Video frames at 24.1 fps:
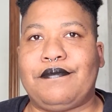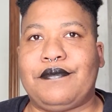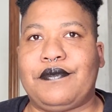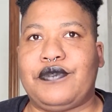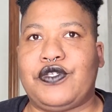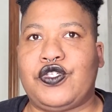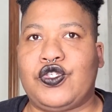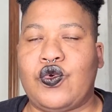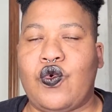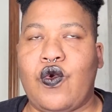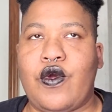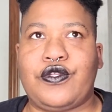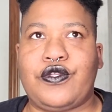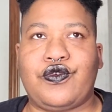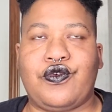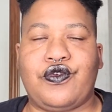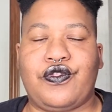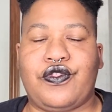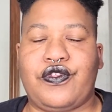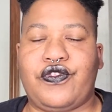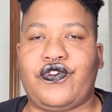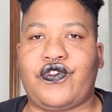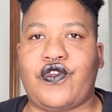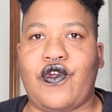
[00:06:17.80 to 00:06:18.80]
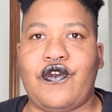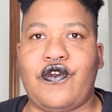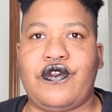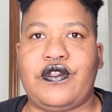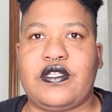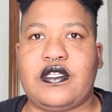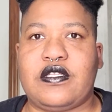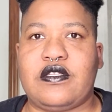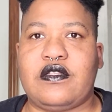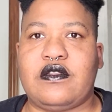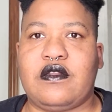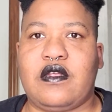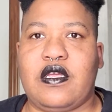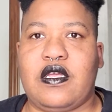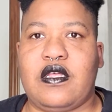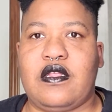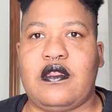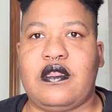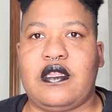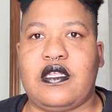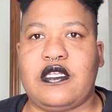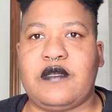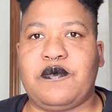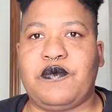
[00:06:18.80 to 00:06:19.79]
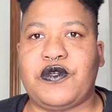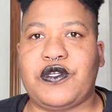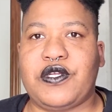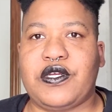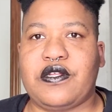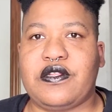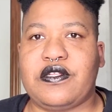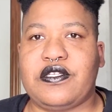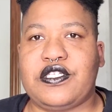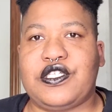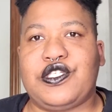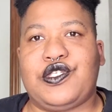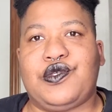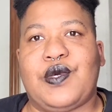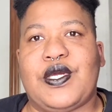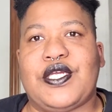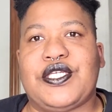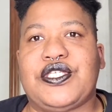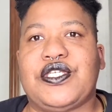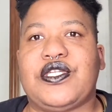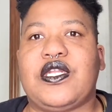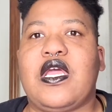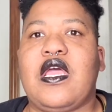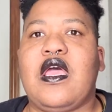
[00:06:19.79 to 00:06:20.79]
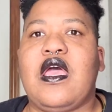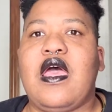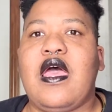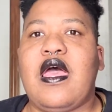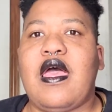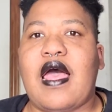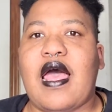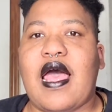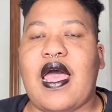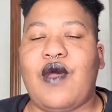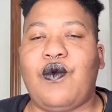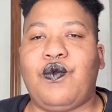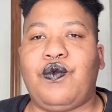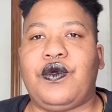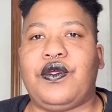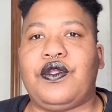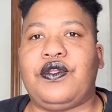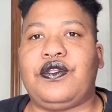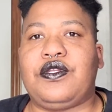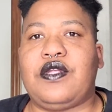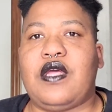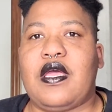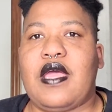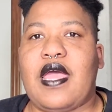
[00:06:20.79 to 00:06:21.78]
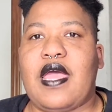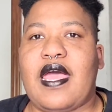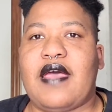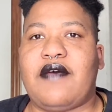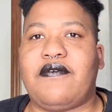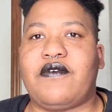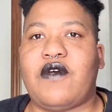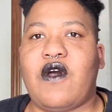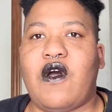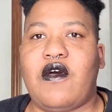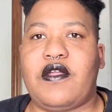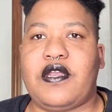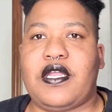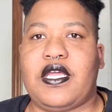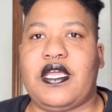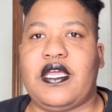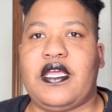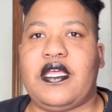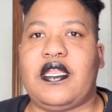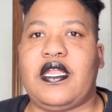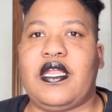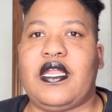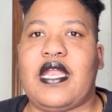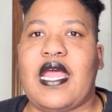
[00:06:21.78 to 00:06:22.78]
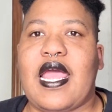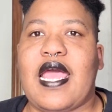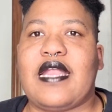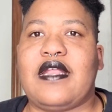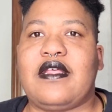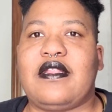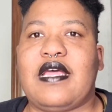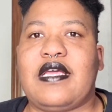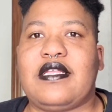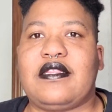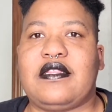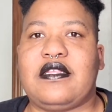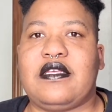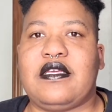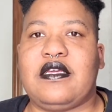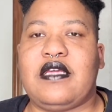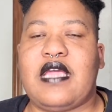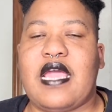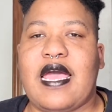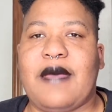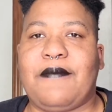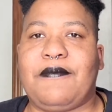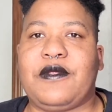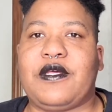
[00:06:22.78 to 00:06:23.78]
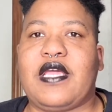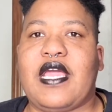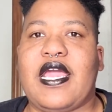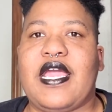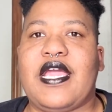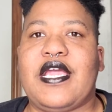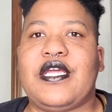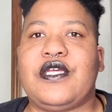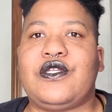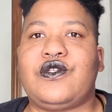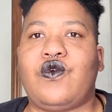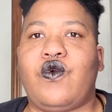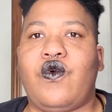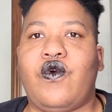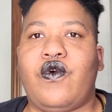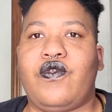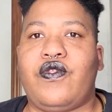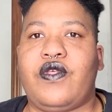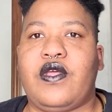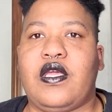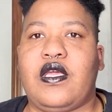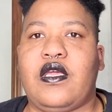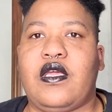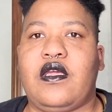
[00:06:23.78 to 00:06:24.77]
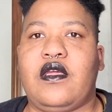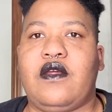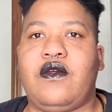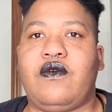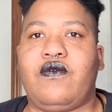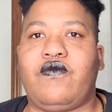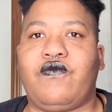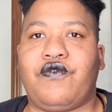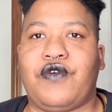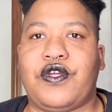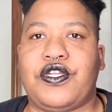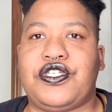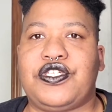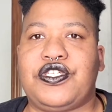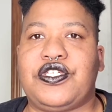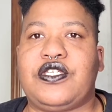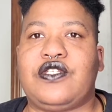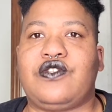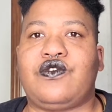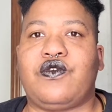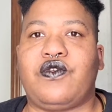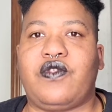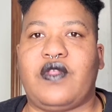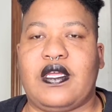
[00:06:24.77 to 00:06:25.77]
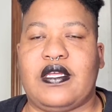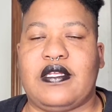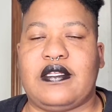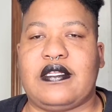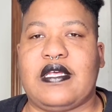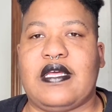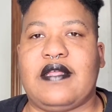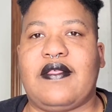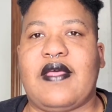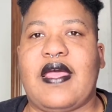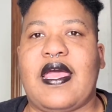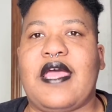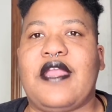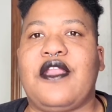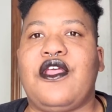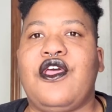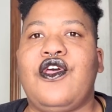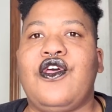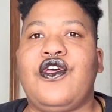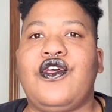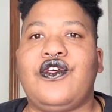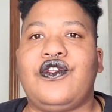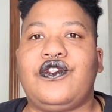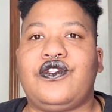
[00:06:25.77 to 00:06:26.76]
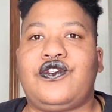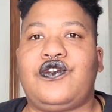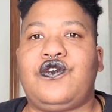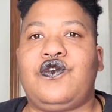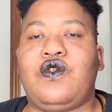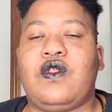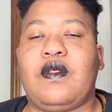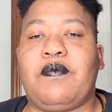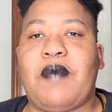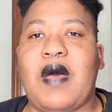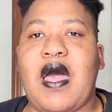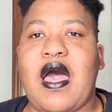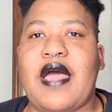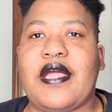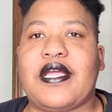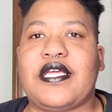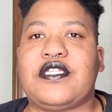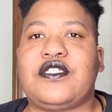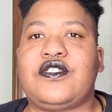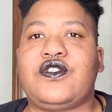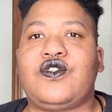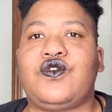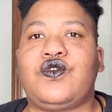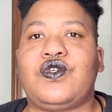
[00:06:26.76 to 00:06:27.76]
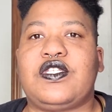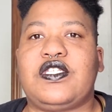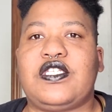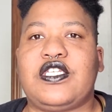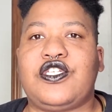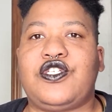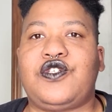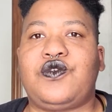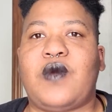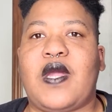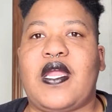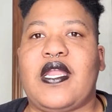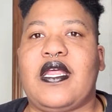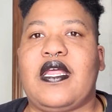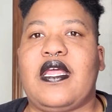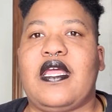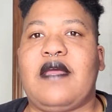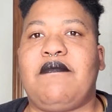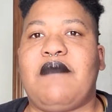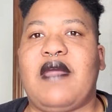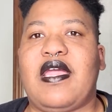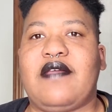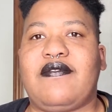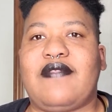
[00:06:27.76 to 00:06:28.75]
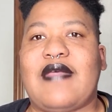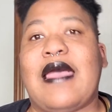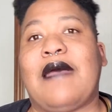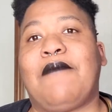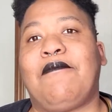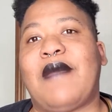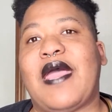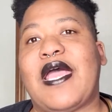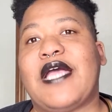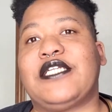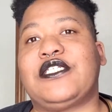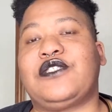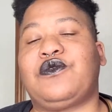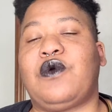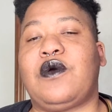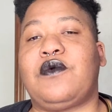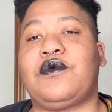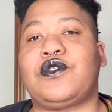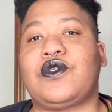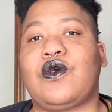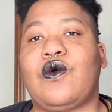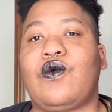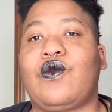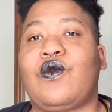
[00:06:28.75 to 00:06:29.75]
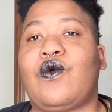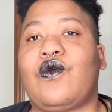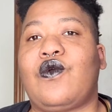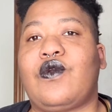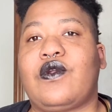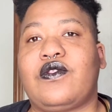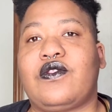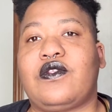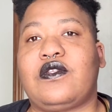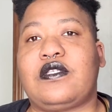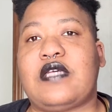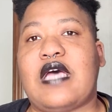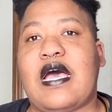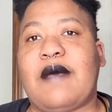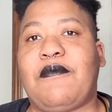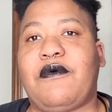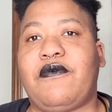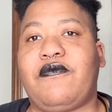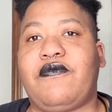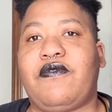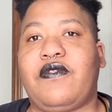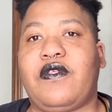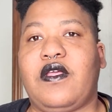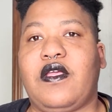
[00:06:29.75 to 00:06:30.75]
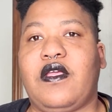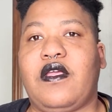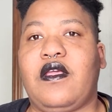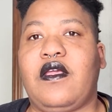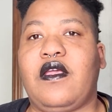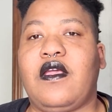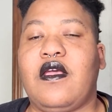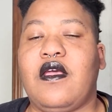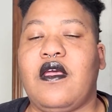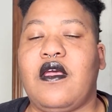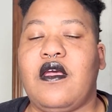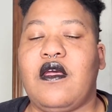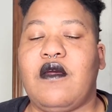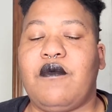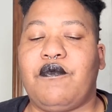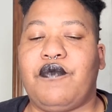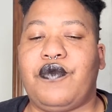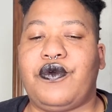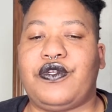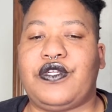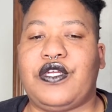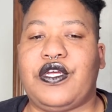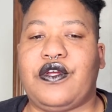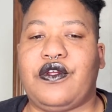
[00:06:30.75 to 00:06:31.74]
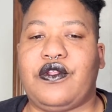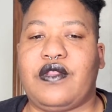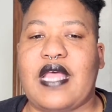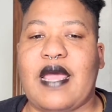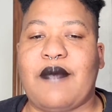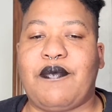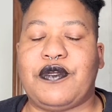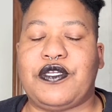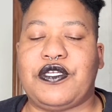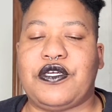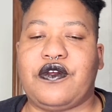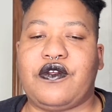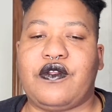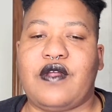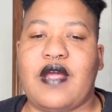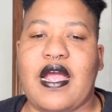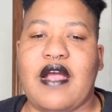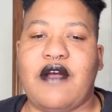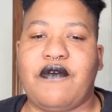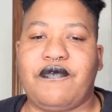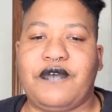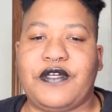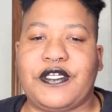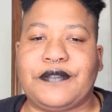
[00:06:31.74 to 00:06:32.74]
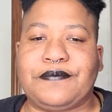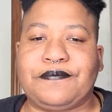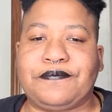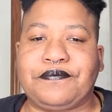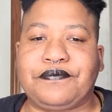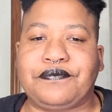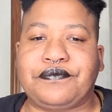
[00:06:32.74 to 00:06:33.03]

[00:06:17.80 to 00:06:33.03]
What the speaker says: shorts or the skirts in this particular situation, I would have gone in and added like the appliques or the fringes or things like that to the pockets to accentuate it and make that match what was going on the top of the that particular outfit.